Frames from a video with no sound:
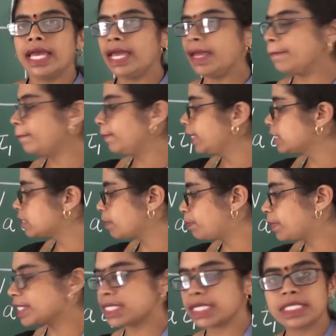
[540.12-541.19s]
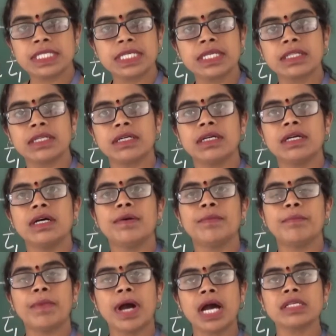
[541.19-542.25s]
m is representing the
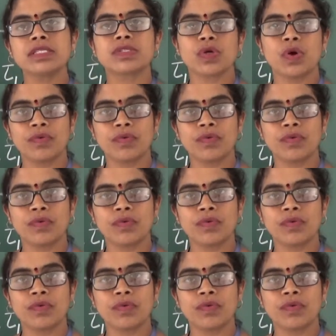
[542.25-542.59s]
mass